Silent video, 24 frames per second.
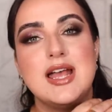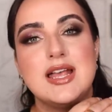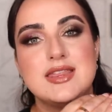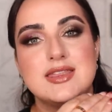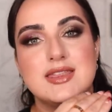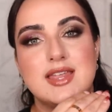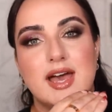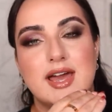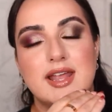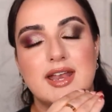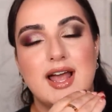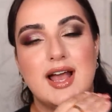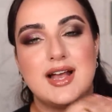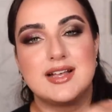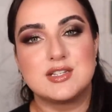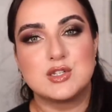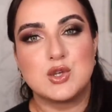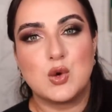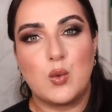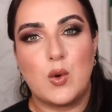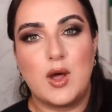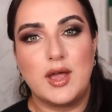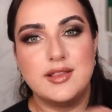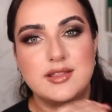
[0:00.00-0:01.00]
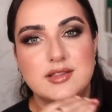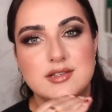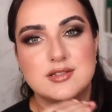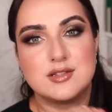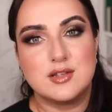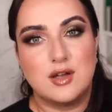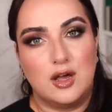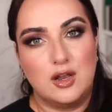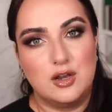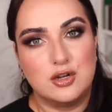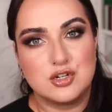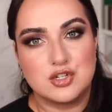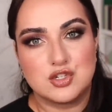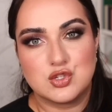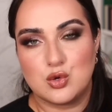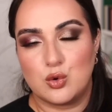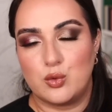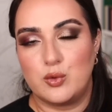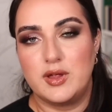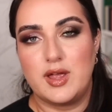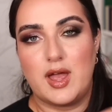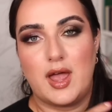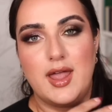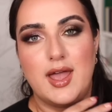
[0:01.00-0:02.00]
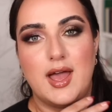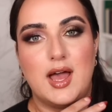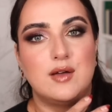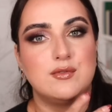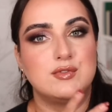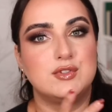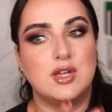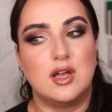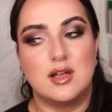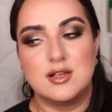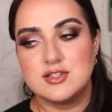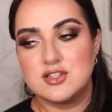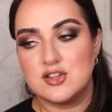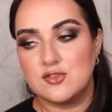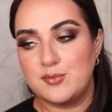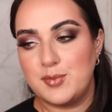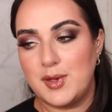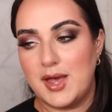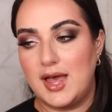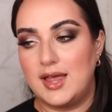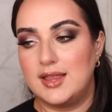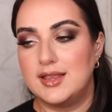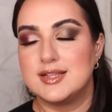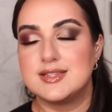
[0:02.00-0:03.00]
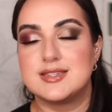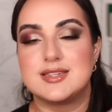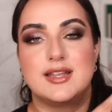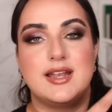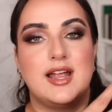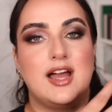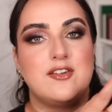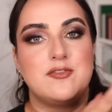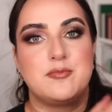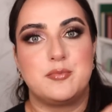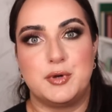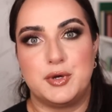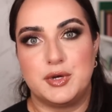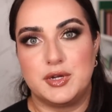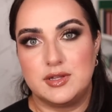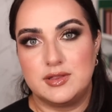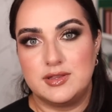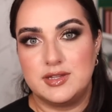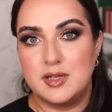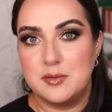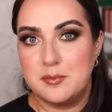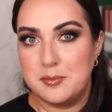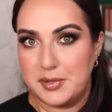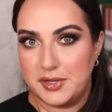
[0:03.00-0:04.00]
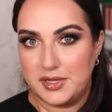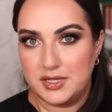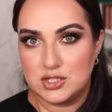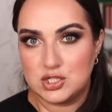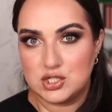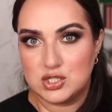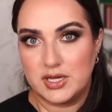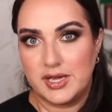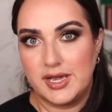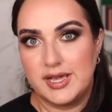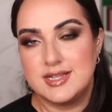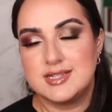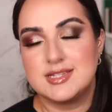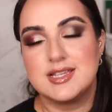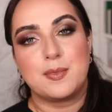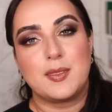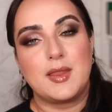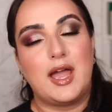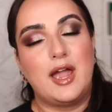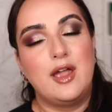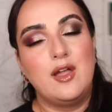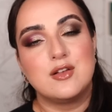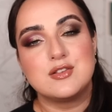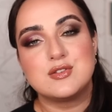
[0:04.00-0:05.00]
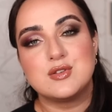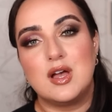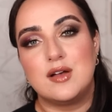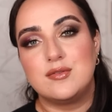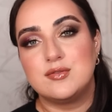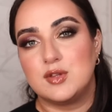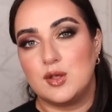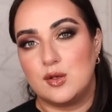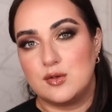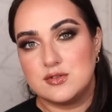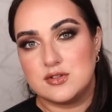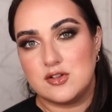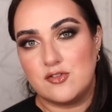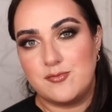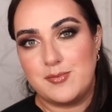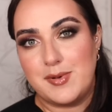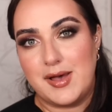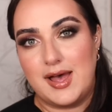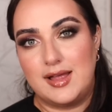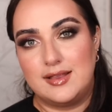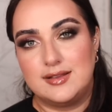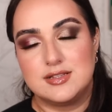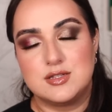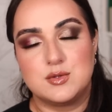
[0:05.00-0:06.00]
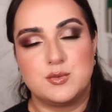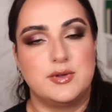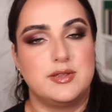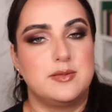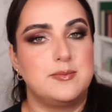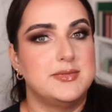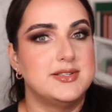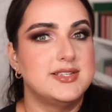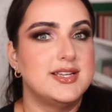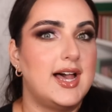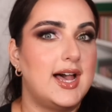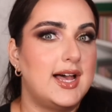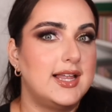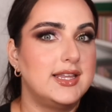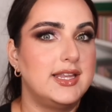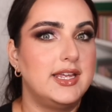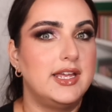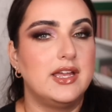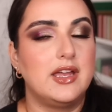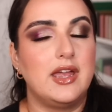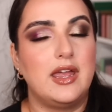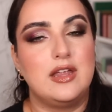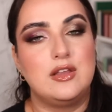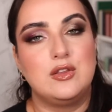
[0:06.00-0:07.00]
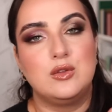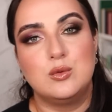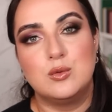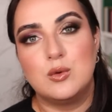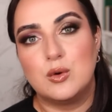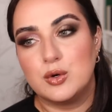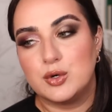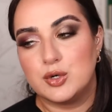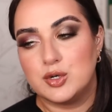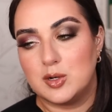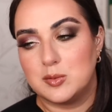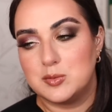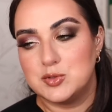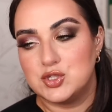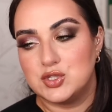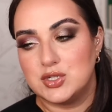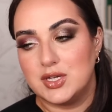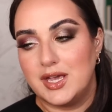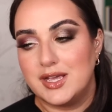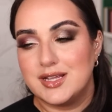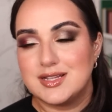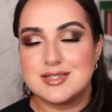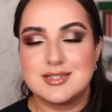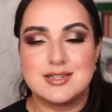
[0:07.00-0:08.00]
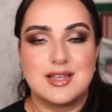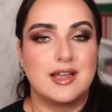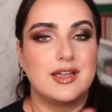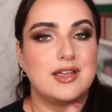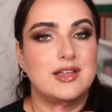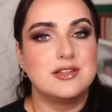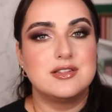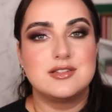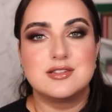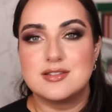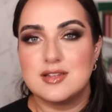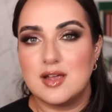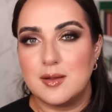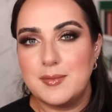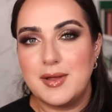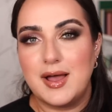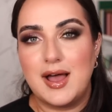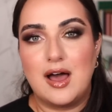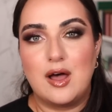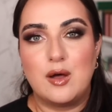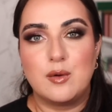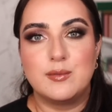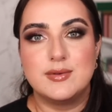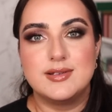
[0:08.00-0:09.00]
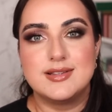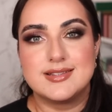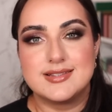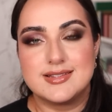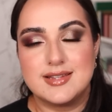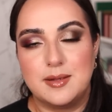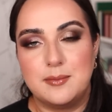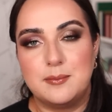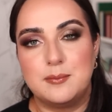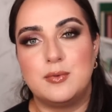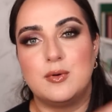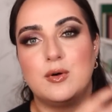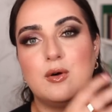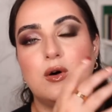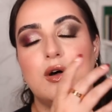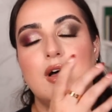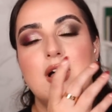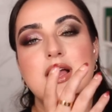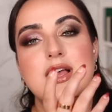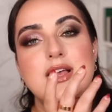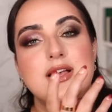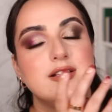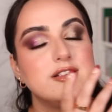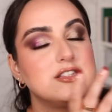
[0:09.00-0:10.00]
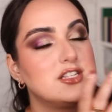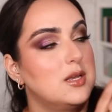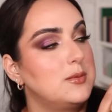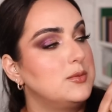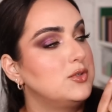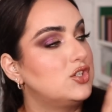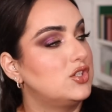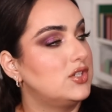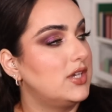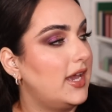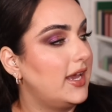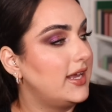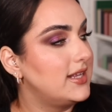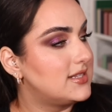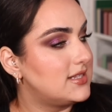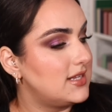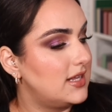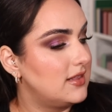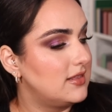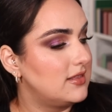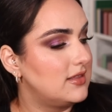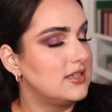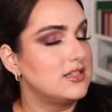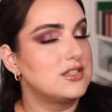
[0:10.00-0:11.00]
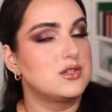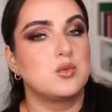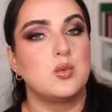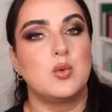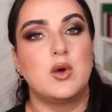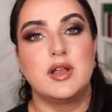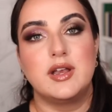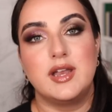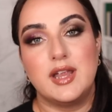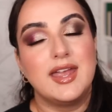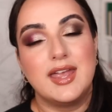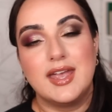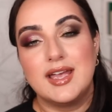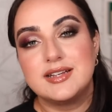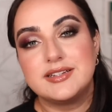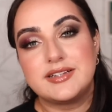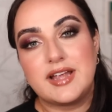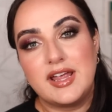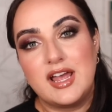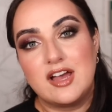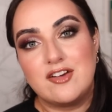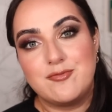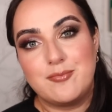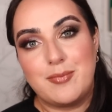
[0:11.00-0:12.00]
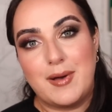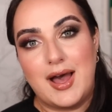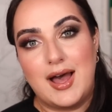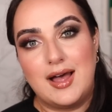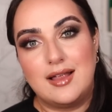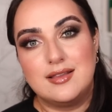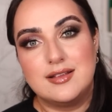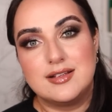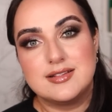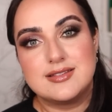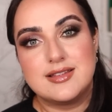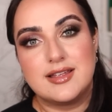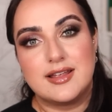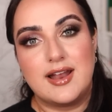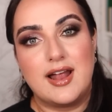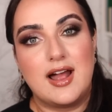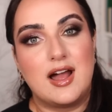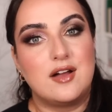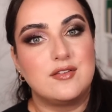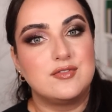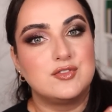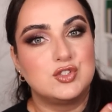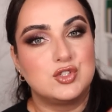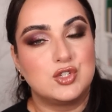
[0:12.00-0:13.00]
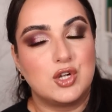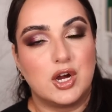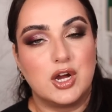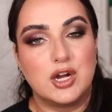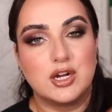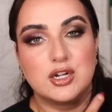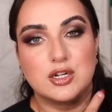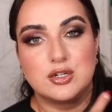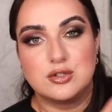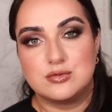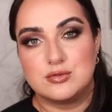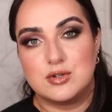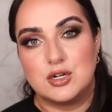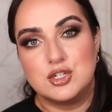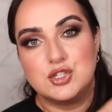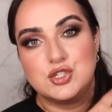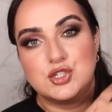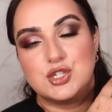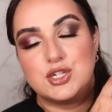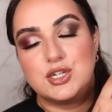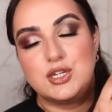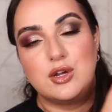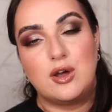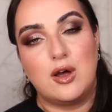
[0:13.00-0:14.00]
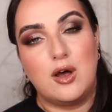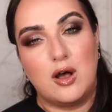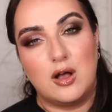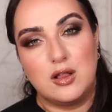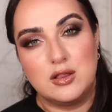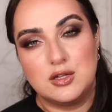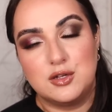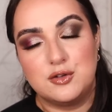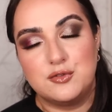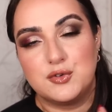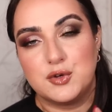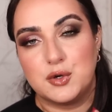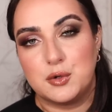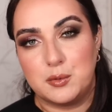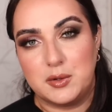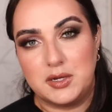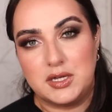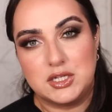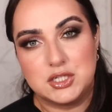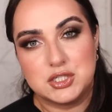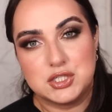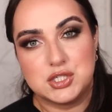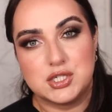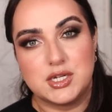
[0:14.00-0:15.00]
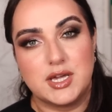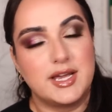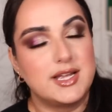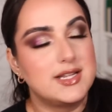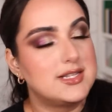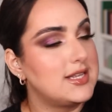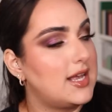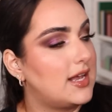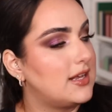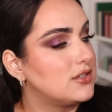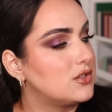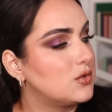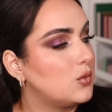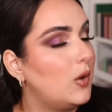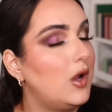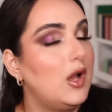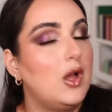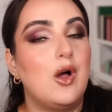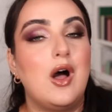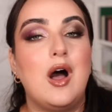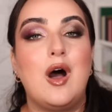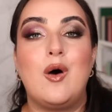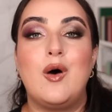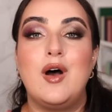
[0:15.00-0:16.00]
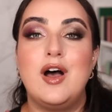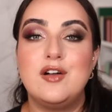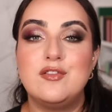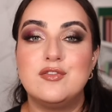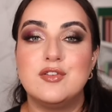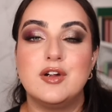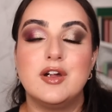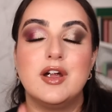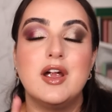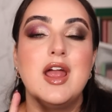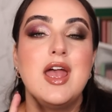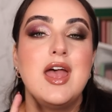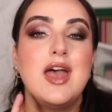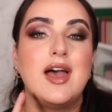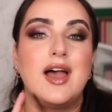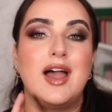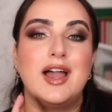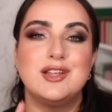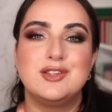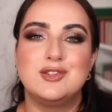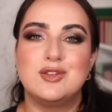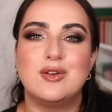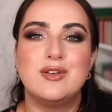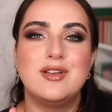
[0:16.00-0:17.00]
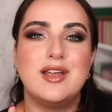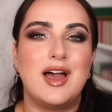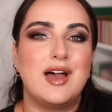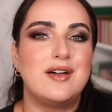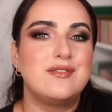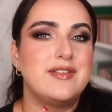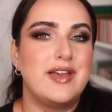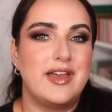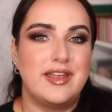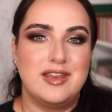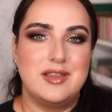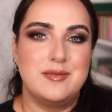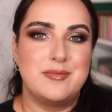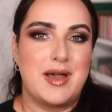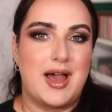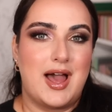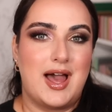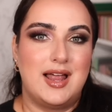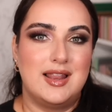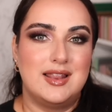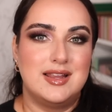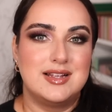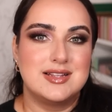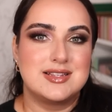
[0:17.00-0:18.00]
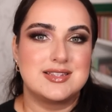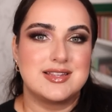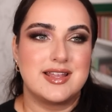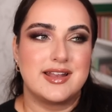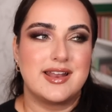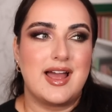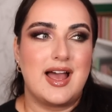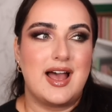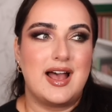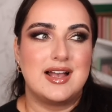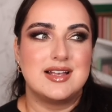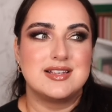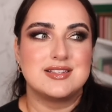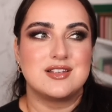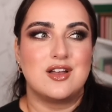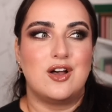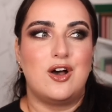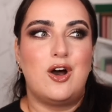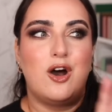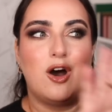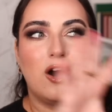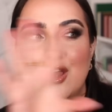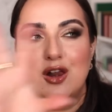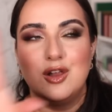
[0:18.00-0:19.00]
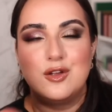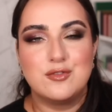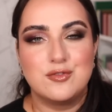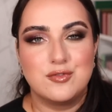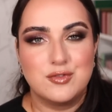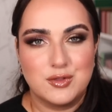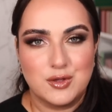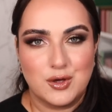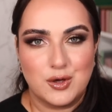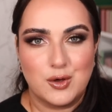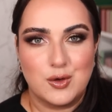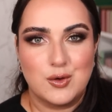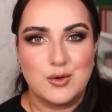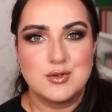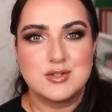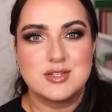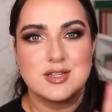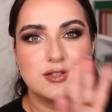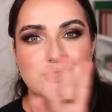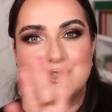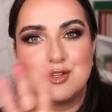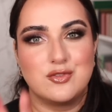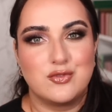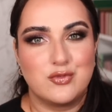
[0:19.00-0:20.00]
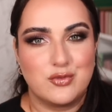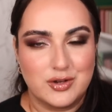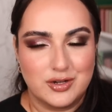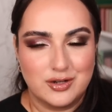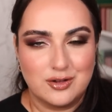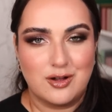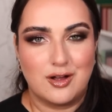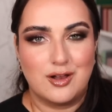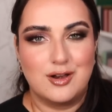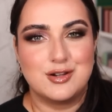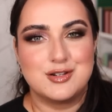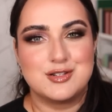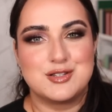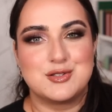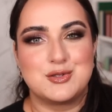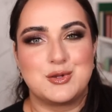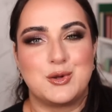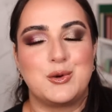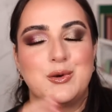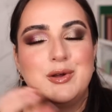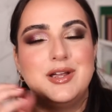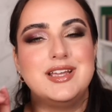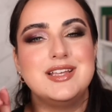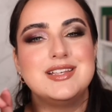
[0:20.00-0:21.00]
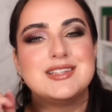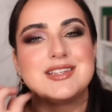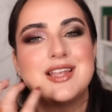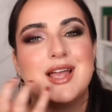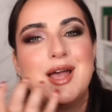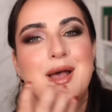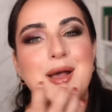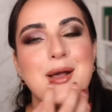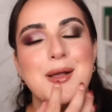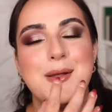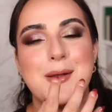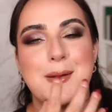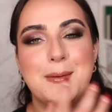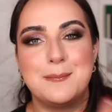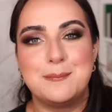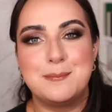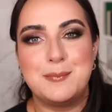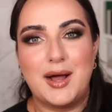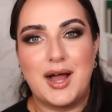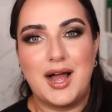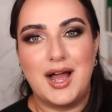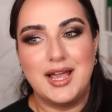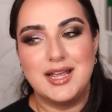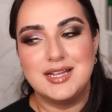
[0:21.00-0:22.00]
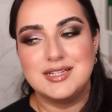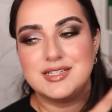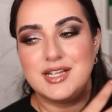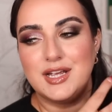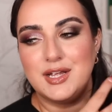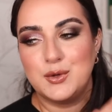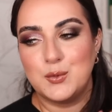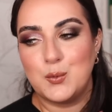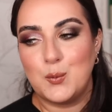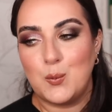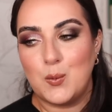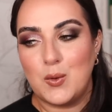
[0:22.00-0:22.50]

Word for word: that has quite this color story I have tons of palettes that have burgundy and pink shades I also have tons of palettes with metallic and duochrome shades that could somehow resemble some shades in this one and I have palettes that have dark grungy olive green shades as well however I don't have any palettes that has all of those different color stories combined in